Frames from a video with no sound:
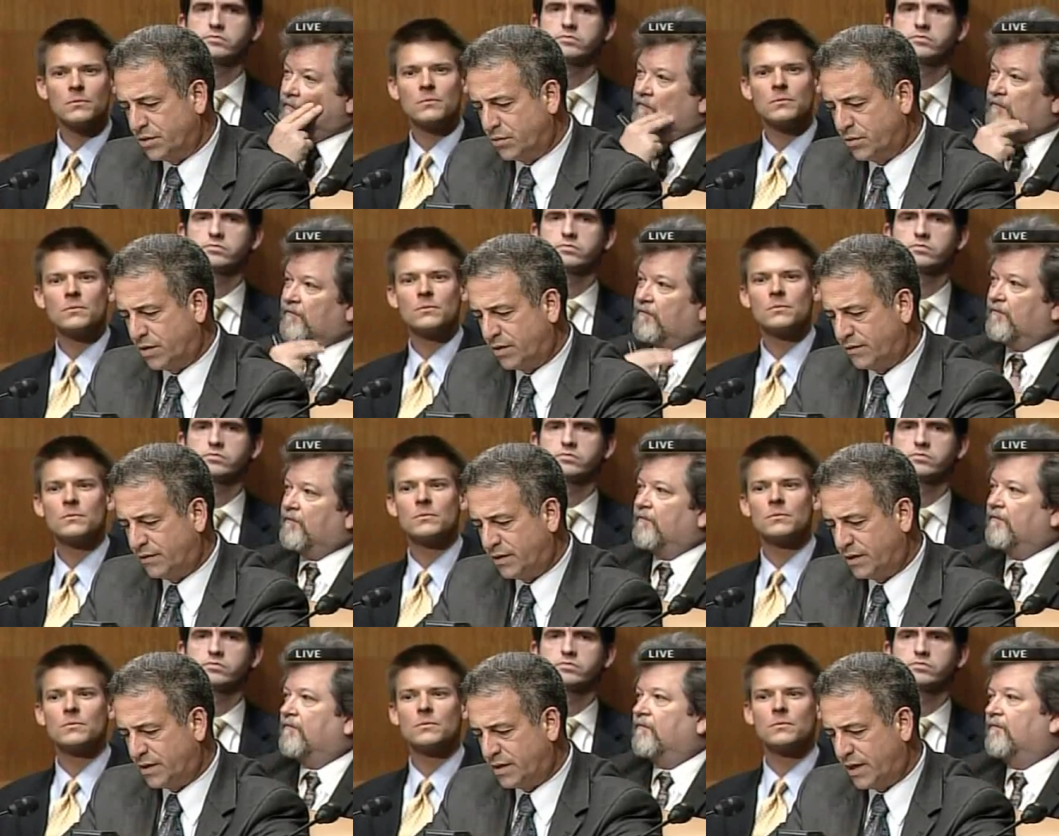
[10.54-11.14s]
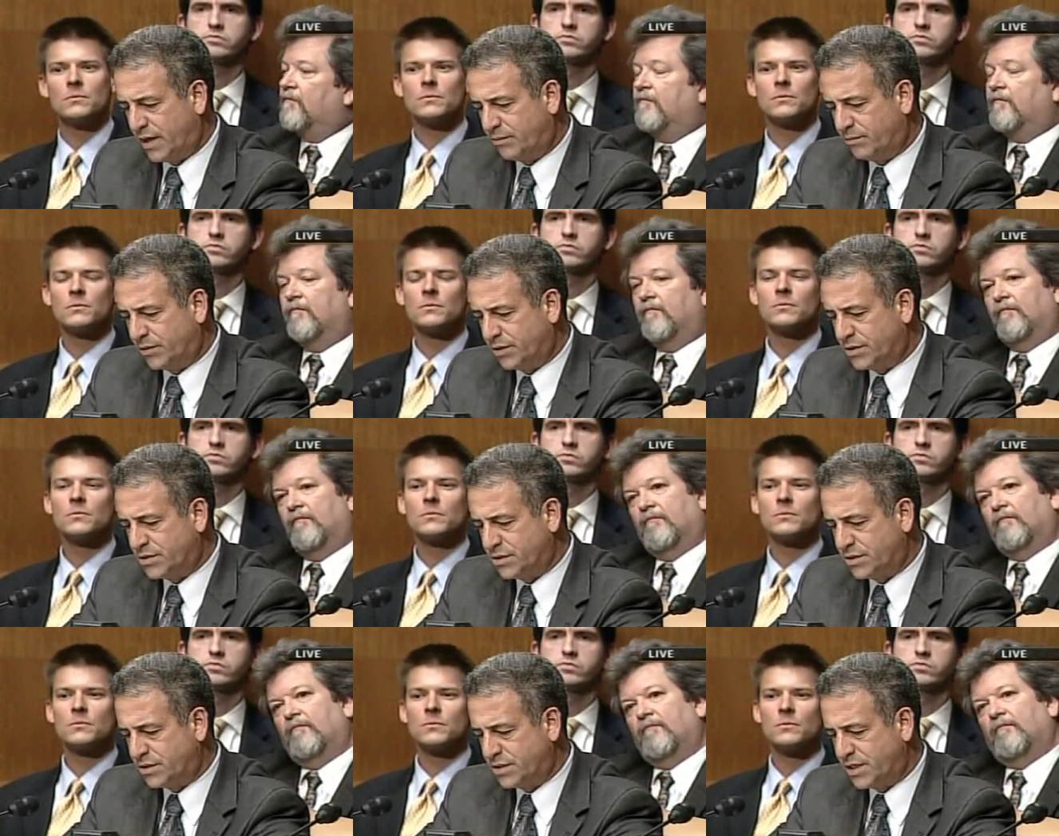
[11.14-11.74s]
Speaker 1: in one of the
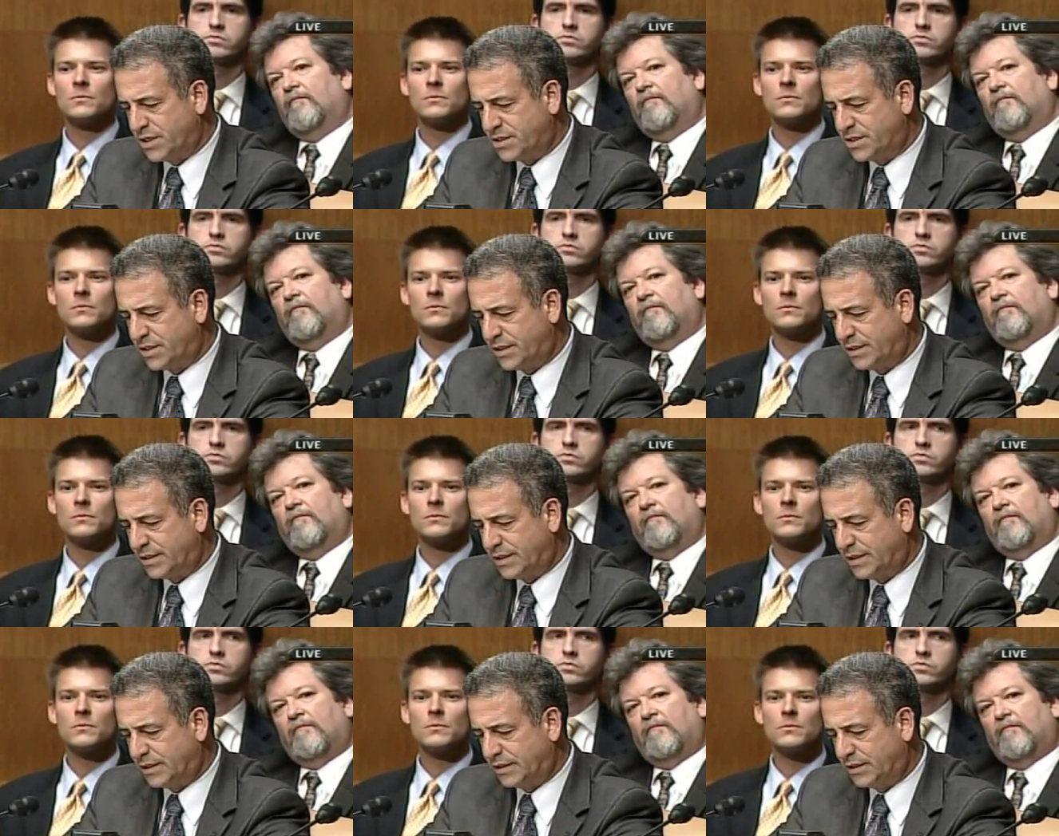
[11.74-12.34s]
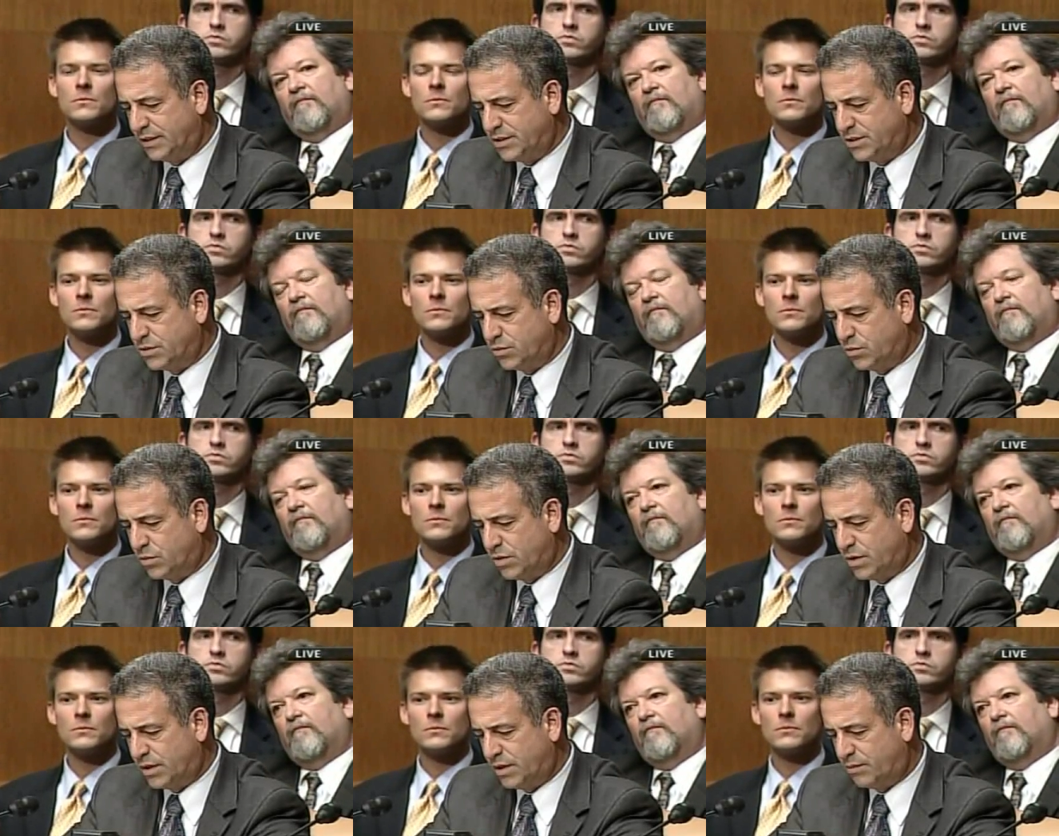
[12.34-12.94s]
indictments, suggesting that at least
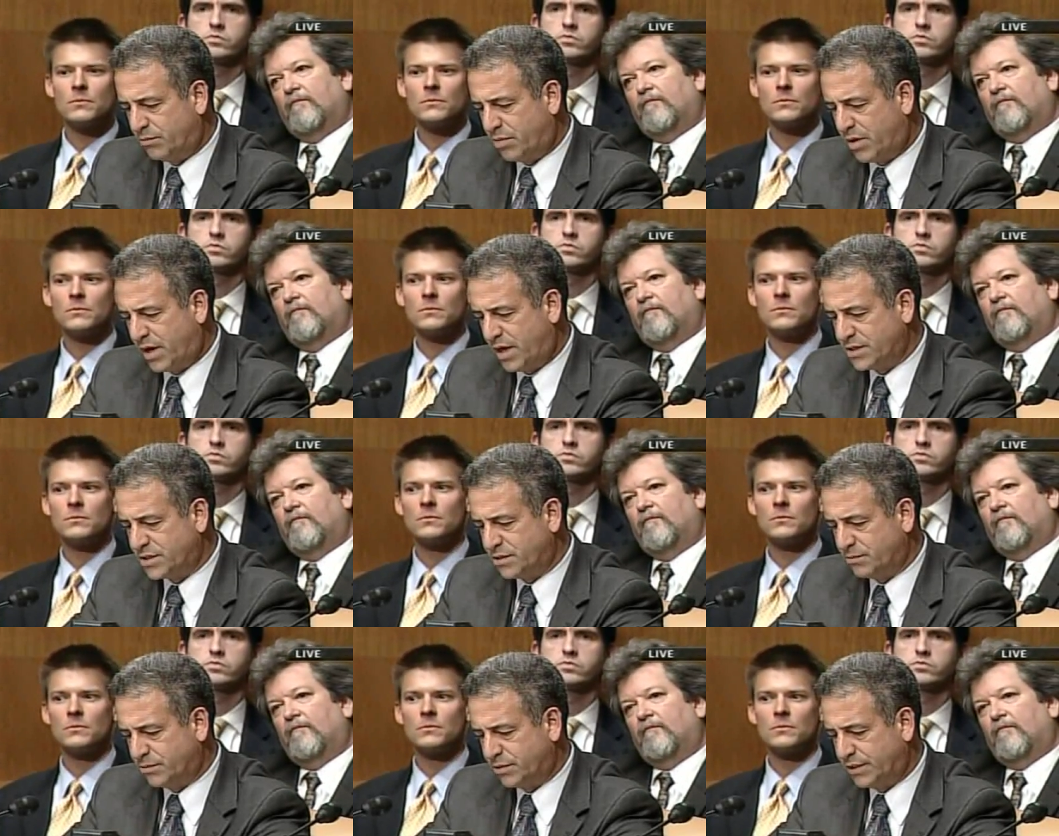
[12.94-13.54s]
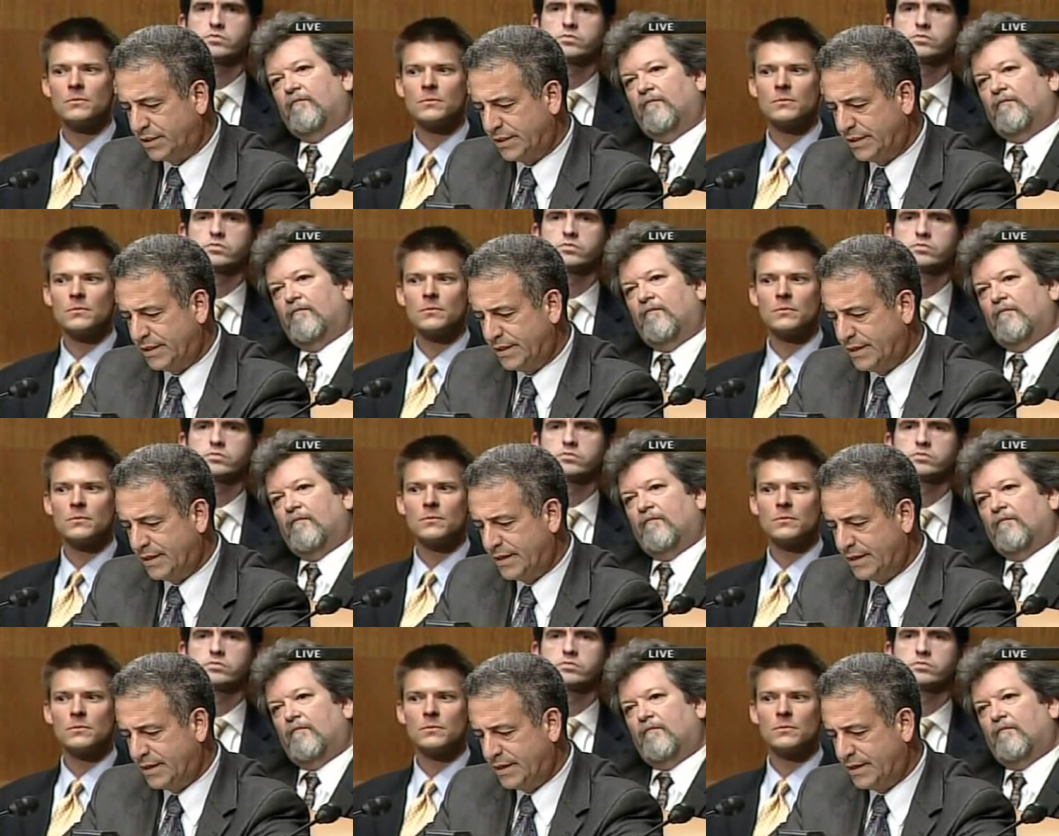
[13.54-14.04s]
one and possibly